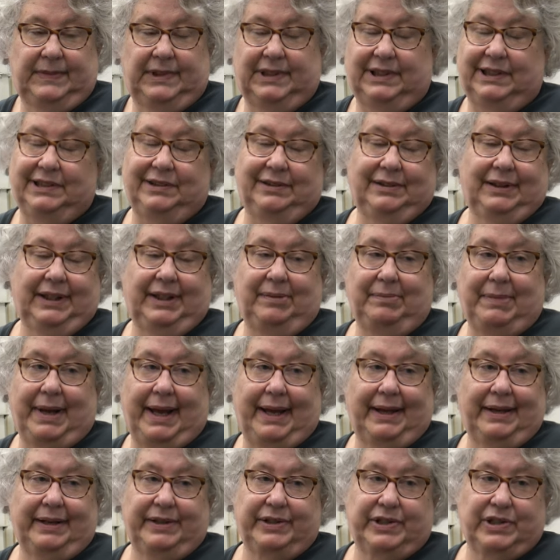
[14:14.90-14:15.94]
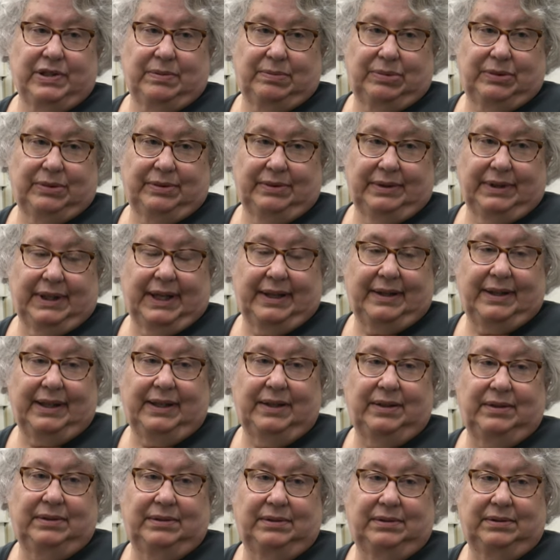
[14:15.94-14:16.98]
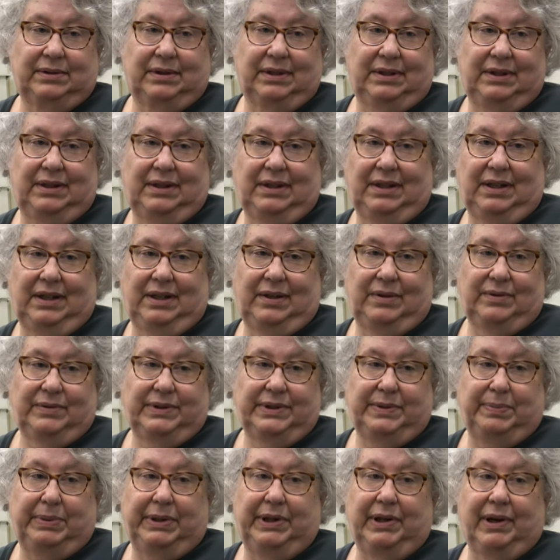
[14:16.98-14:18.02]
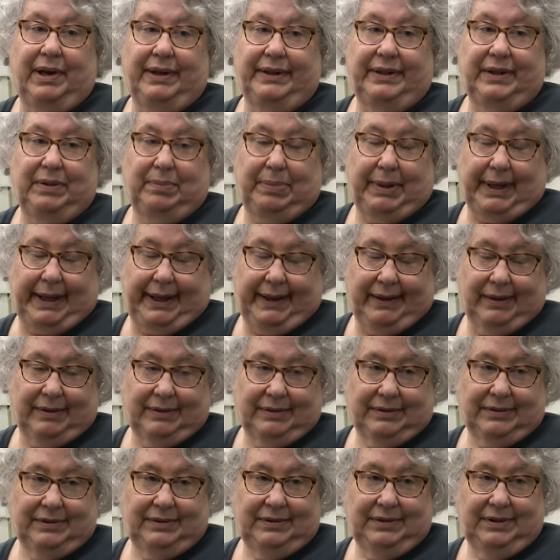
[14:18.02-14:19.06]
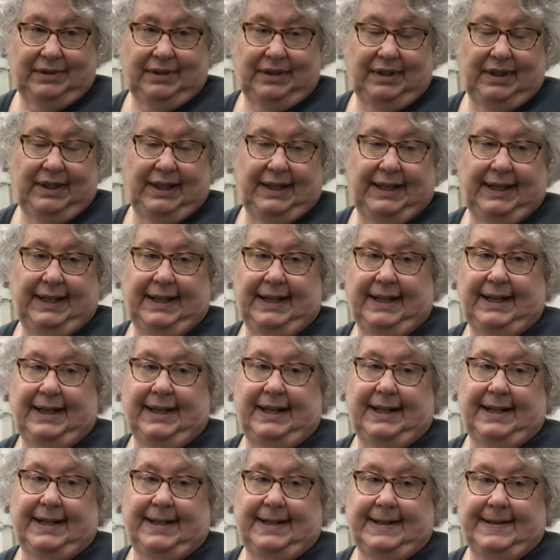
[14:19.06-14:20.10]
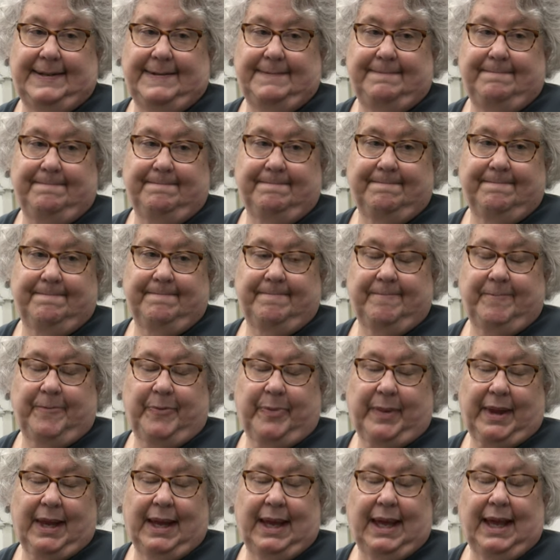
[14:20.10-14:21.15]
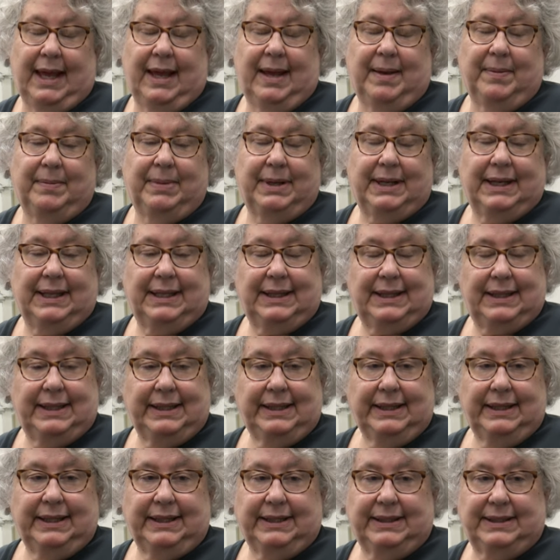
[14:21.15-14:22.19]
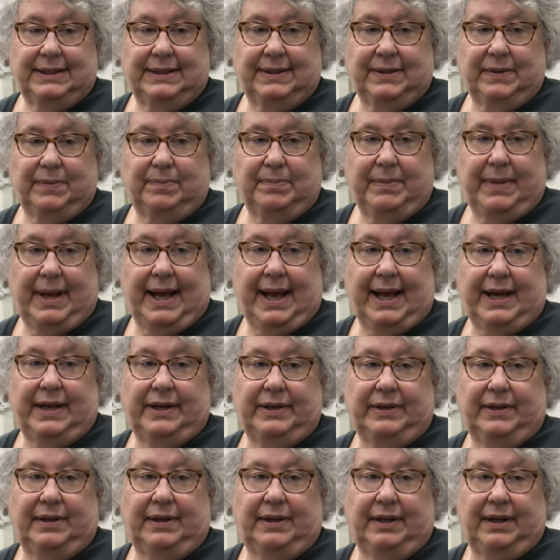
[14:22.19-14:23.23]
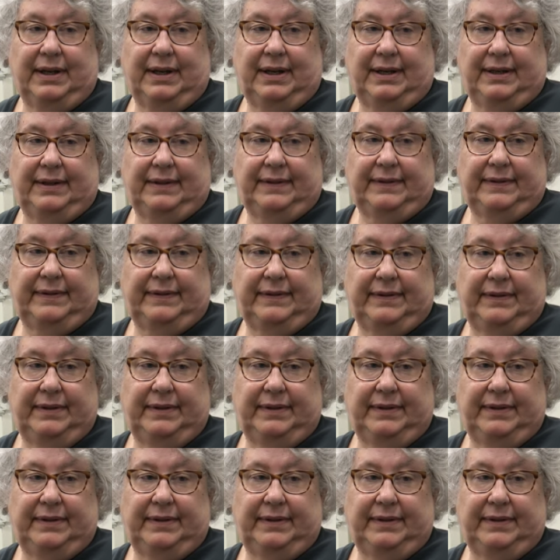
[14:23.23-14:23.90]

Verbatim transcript: clearly manageable. Nothing was beyond the pale. Um, but I think it's a matter of